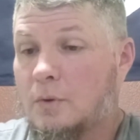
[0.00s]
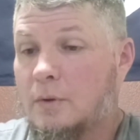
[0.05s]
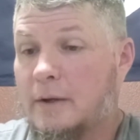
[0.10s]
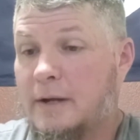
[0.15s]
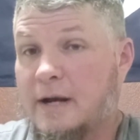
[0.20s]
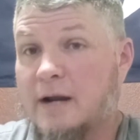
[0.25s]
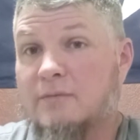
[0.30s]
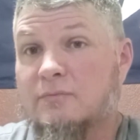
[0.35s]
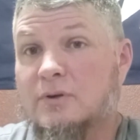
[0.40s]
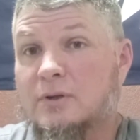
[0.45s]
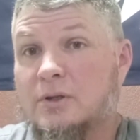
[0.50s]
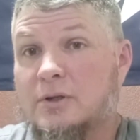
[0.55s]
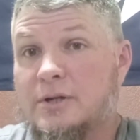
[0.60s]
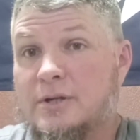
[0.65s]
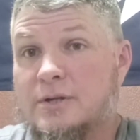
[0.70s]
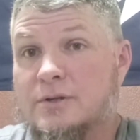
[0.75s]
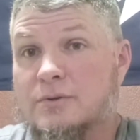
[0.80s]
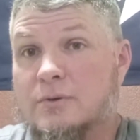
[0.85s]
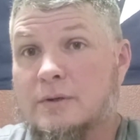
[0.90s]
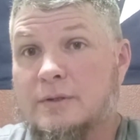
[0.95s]
And I've really
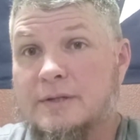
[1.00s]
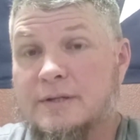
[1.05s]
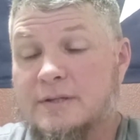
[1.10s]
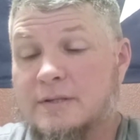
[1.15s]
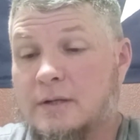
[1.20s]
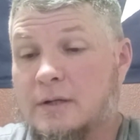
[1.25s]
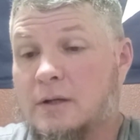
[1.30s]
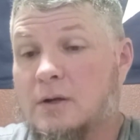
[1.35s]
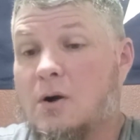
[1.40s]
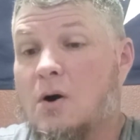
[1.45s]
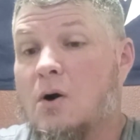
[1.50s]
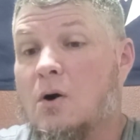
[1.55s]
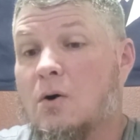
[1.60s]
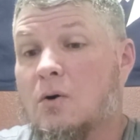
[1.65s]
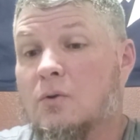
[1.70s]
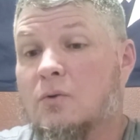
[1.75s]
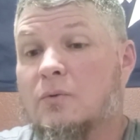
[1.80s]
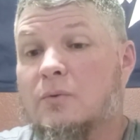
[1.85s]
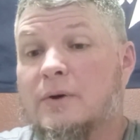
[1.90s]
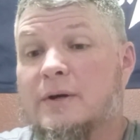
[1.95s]
enjoyed this thing
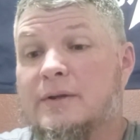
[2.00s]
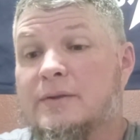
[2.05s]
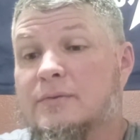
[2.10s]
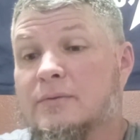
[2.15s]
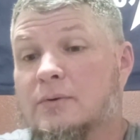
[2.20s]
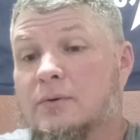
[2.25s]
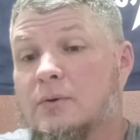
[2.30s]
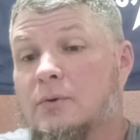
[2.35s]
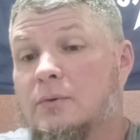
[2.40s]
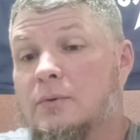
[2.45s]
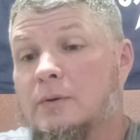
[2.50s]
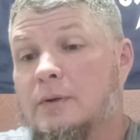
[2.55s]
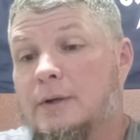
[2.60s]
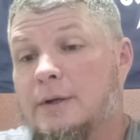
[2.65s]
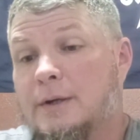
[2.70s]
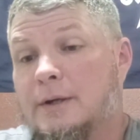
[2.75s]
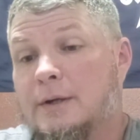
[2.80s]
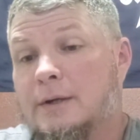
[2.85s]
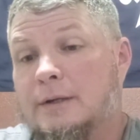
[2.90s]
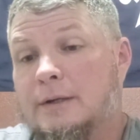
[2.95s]
all the way through.
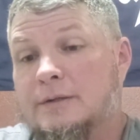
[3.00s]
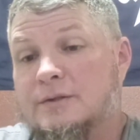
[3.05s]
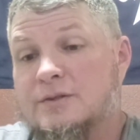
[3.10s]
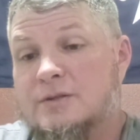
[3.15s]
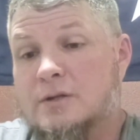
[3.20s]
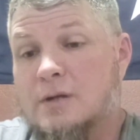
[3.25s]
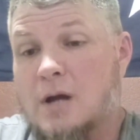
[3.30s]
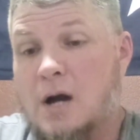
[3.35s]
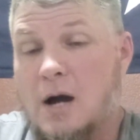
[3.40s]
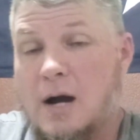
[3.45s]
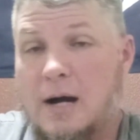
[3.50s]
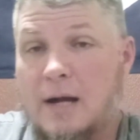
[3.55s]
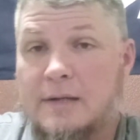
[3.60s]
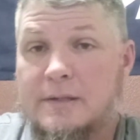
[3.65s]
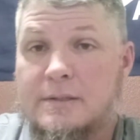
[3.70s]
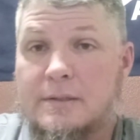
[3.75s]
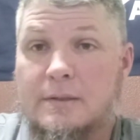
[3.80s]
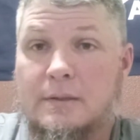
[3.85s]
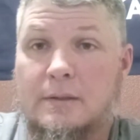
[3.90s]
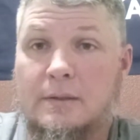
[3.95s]
It's
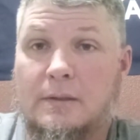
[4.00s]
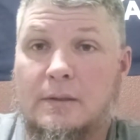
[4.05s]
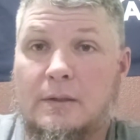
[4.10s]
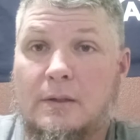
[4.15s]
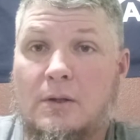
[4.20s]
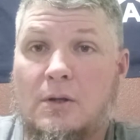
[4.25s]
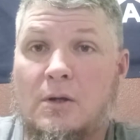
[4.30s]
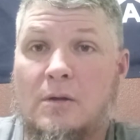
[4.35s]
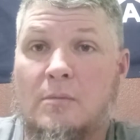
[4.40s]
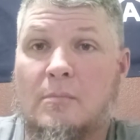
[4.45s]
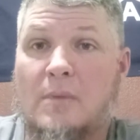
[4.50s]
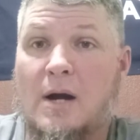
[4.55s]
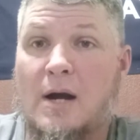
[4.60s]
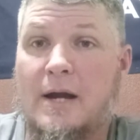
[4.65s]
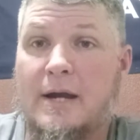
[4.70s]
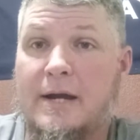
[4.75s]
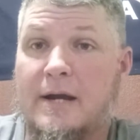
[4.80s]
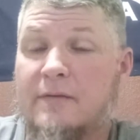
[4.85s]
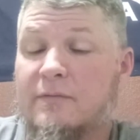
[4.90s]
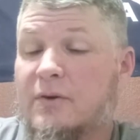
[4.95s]
not in
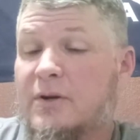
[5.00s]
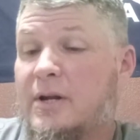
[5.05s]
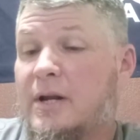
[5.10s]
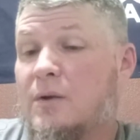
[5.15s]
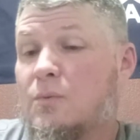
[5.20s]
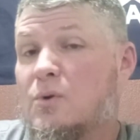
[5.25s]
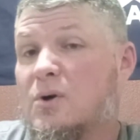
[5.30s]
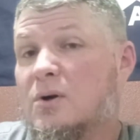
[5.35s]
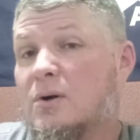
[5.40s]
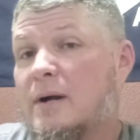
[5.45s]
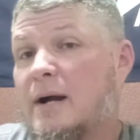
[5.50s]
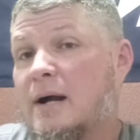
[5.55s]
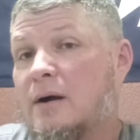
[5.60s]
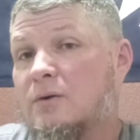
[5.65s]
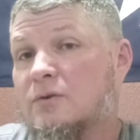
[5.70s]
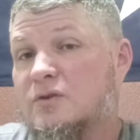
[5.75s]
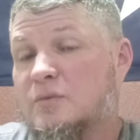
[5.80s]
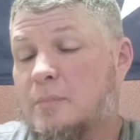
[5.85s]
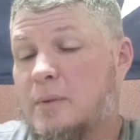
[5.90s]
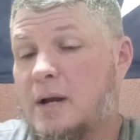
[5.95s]
my everyday
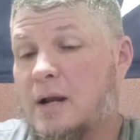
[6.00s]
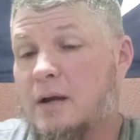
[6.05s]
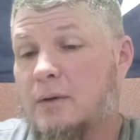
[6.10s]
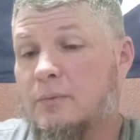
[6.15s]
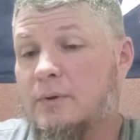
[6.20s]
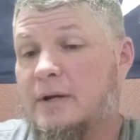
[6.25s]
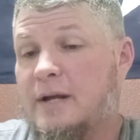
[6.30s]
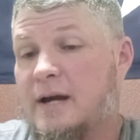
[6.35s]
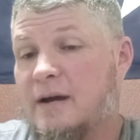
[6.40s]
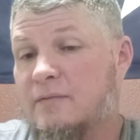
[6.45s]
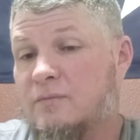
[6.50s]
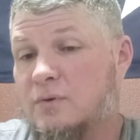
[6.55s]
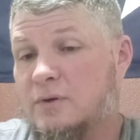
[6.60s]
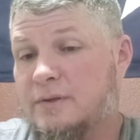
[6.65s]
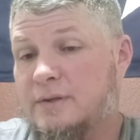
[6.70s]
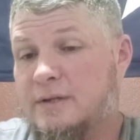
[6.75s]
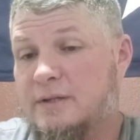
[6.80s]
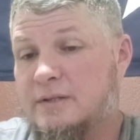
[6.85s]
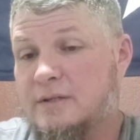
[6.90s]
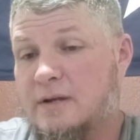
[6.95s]
wheelhouse, but I would have one
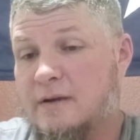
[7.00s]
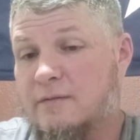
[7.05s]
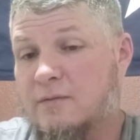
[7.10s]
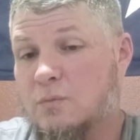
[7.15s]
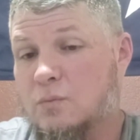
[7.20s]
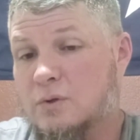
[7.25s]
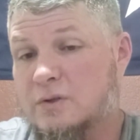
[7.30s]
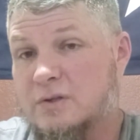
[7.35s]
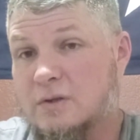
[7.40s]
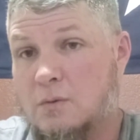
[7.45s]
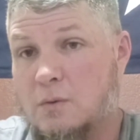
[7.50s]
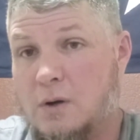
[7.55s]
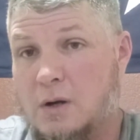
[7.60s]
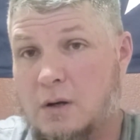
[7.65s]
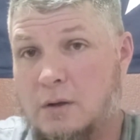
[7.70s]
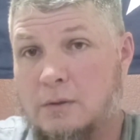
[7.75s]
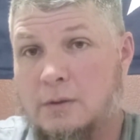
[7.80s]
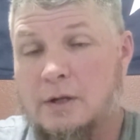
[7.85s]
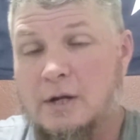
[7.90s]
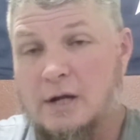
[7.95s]
of these every once in a
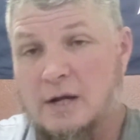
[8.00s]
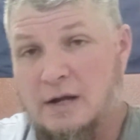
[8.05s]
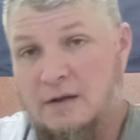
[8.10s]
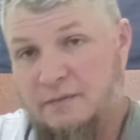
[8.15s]
while.